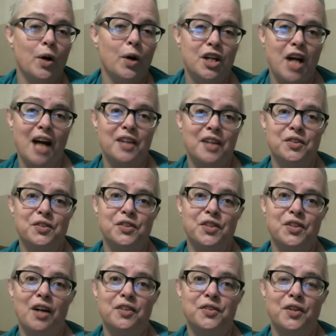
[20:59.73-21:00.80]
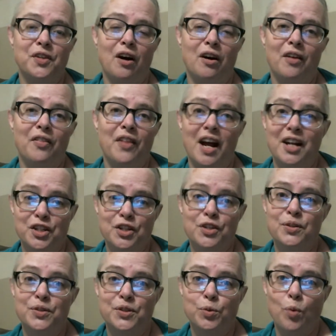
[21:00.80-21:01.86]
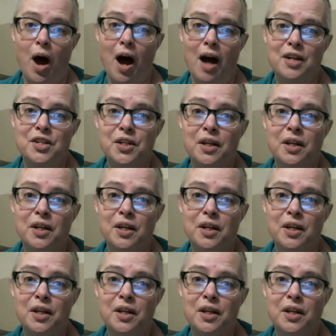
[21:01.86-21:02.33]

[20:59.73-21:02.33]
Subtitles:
guys' thoughts are on that. Do you swatch?